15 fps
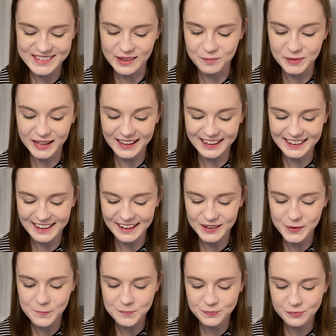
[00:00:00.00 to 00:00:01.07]
something like
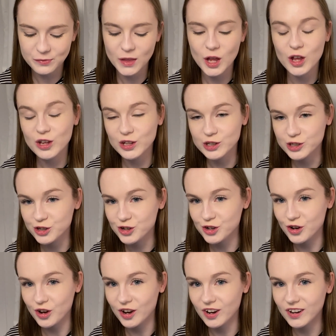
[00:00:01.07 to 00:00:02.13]
that.
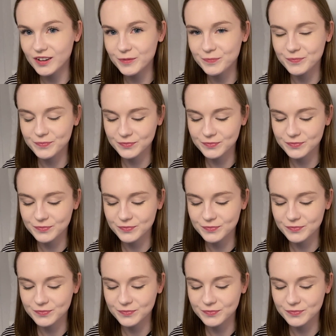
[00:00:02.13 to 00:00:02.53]
Sure,